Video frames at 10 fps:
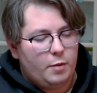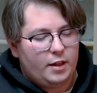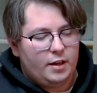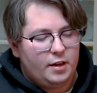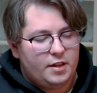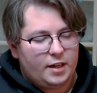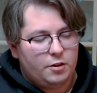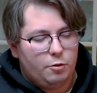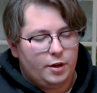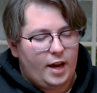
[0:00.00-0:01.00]
by the
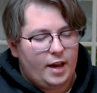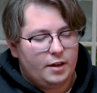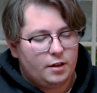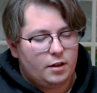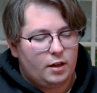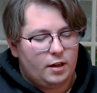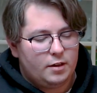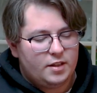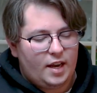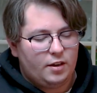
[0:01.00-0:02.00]
Techno-Organic and
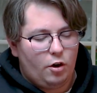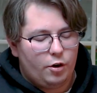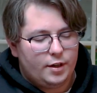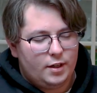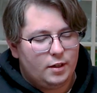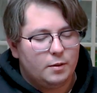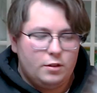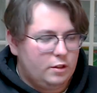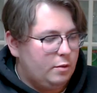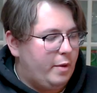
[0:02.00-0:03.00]
Technarchy.
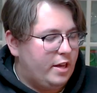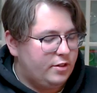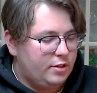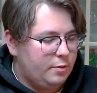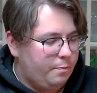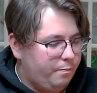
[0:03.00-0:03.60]
He's a mess.